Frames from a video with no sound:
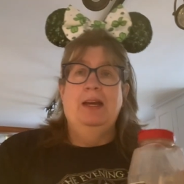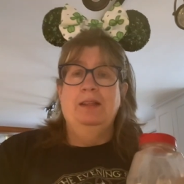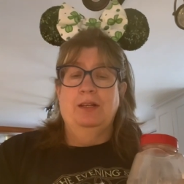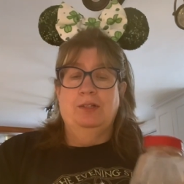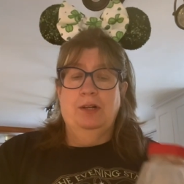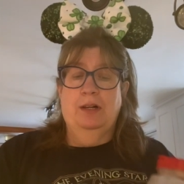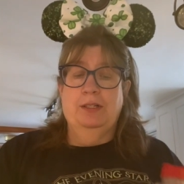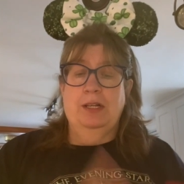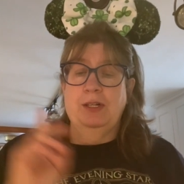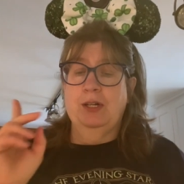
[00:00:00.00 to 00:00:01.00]
the
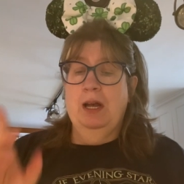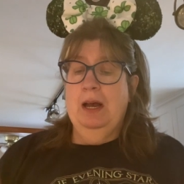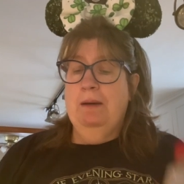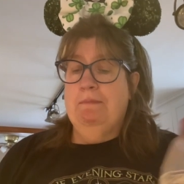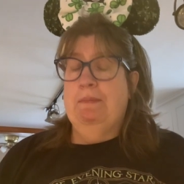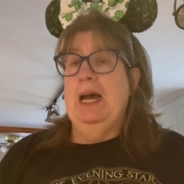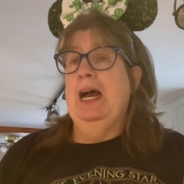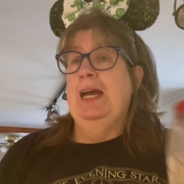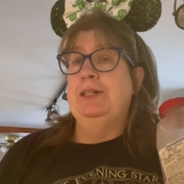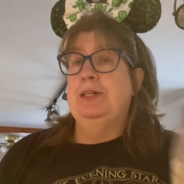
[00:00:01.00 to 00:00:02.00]
sausage. But
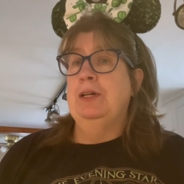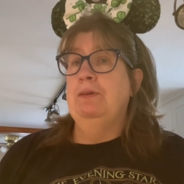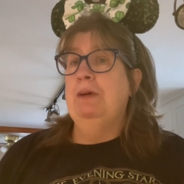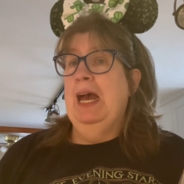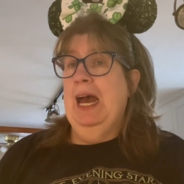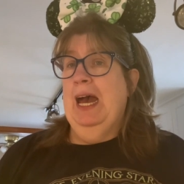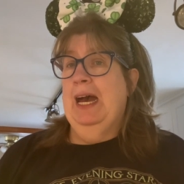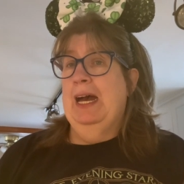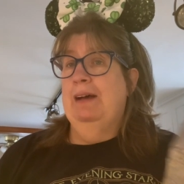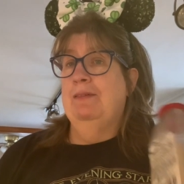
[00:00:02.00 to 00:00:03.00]
I do
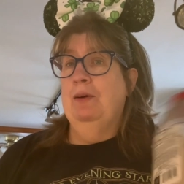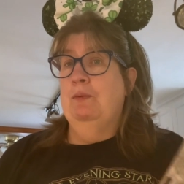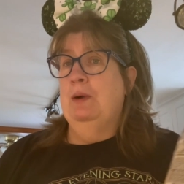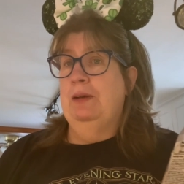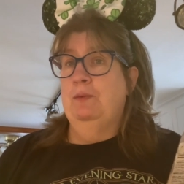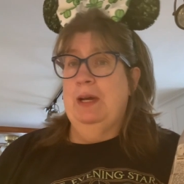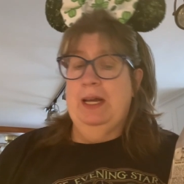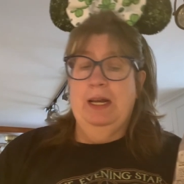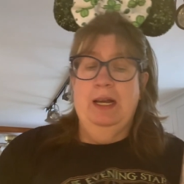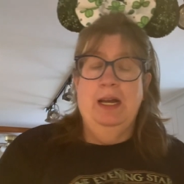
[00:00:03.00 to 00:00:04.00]
have one
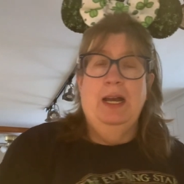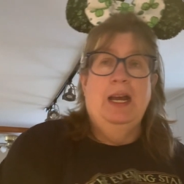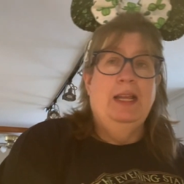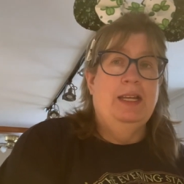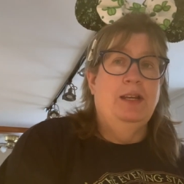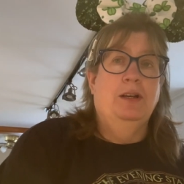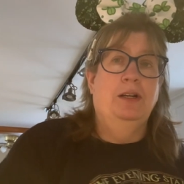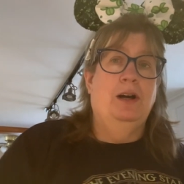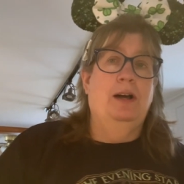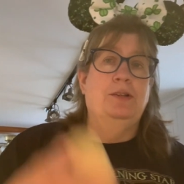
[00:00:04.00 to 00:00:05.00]
way that you
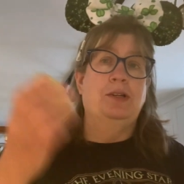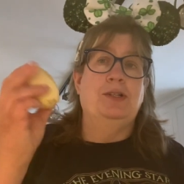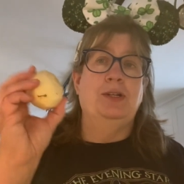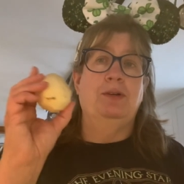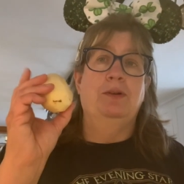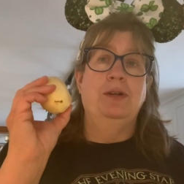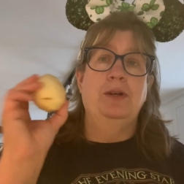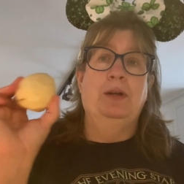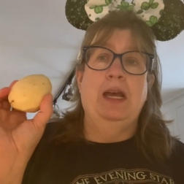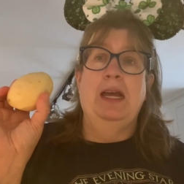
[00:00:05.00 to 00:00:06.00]
can also do.
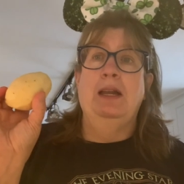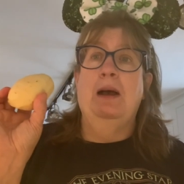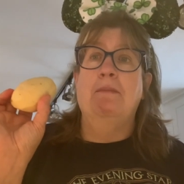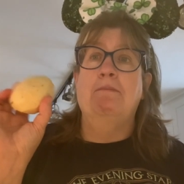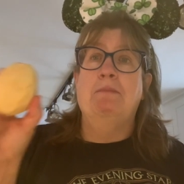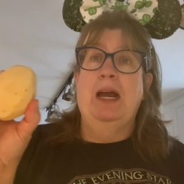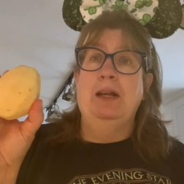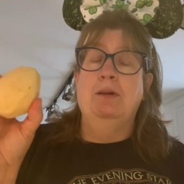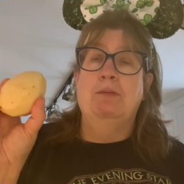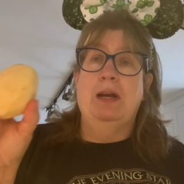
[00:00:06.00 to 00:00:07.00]
You can
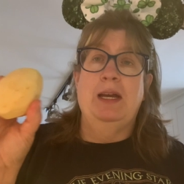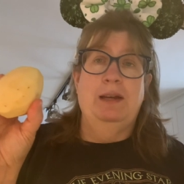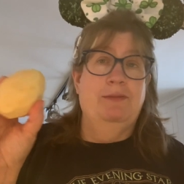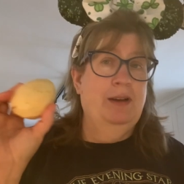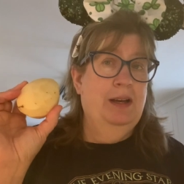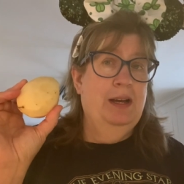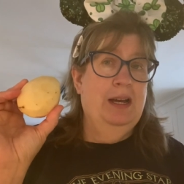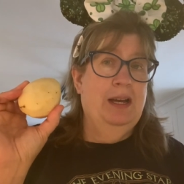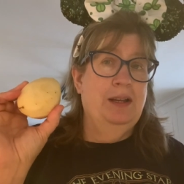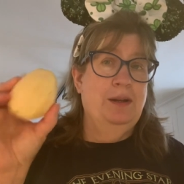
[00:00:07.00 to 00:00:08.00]
microwave
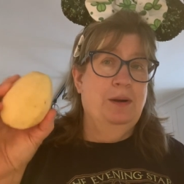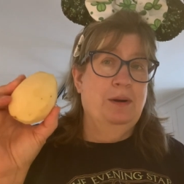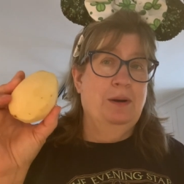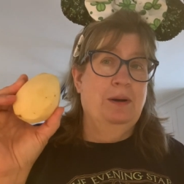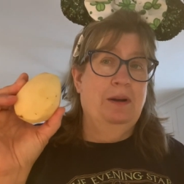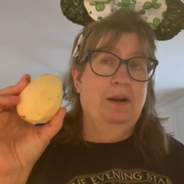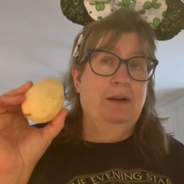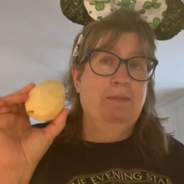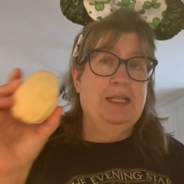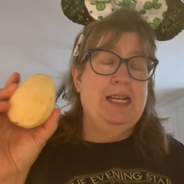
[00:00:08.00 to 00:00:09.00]
your
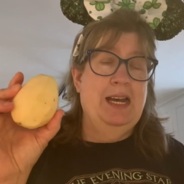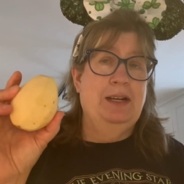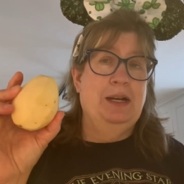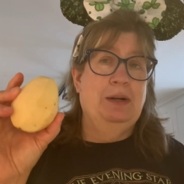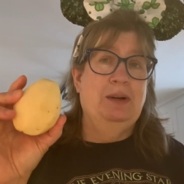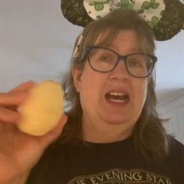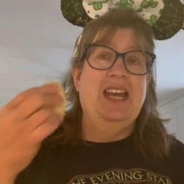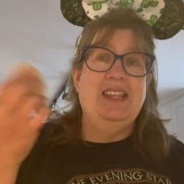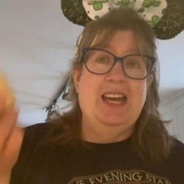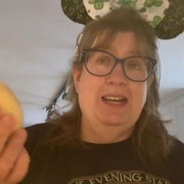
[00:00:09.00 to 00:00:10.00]
potato
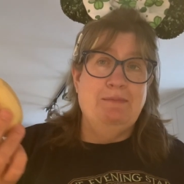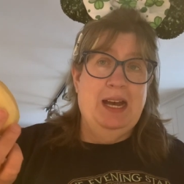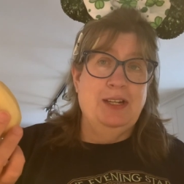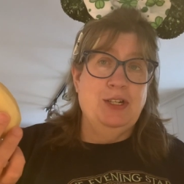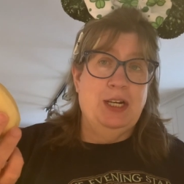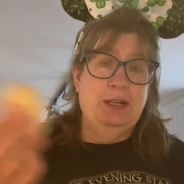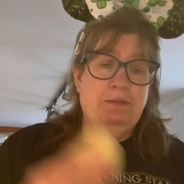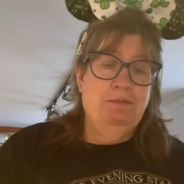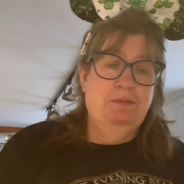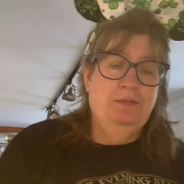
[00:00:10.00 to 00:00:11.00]
and then mash it.
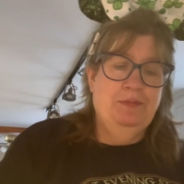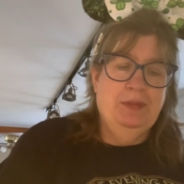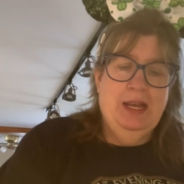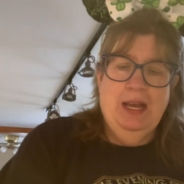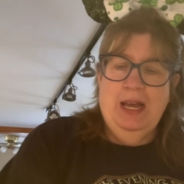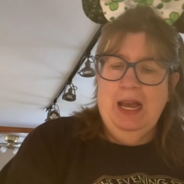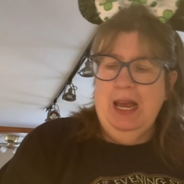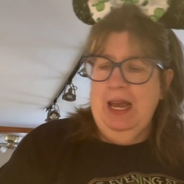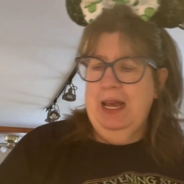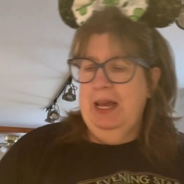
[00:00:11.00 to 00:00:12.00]

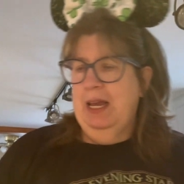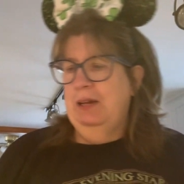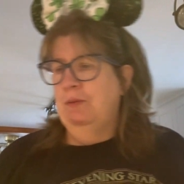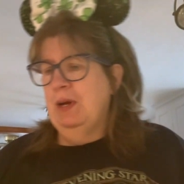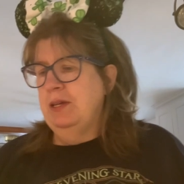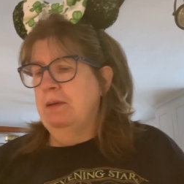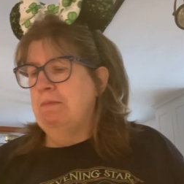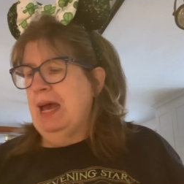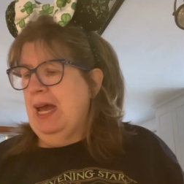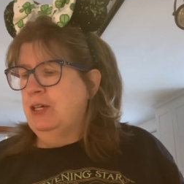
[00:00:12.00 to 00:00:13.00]
And when you're
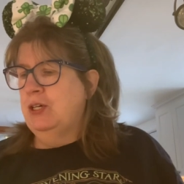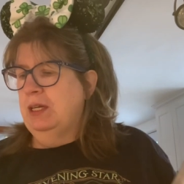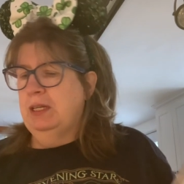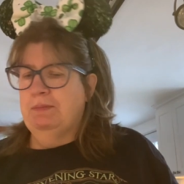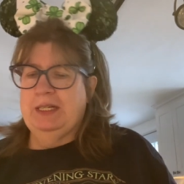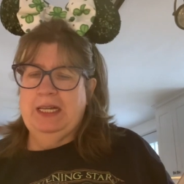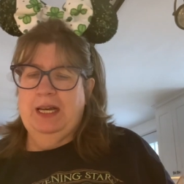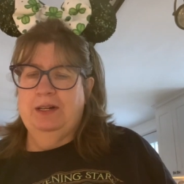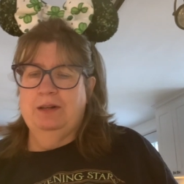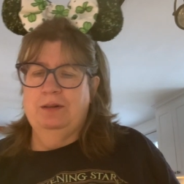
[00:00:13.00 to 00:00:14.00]
mashing the
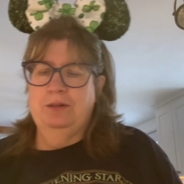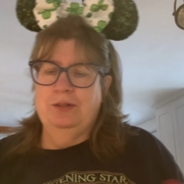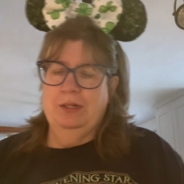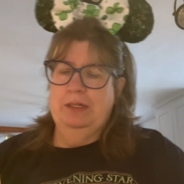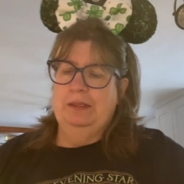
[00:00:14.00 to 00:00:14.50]
potatoes,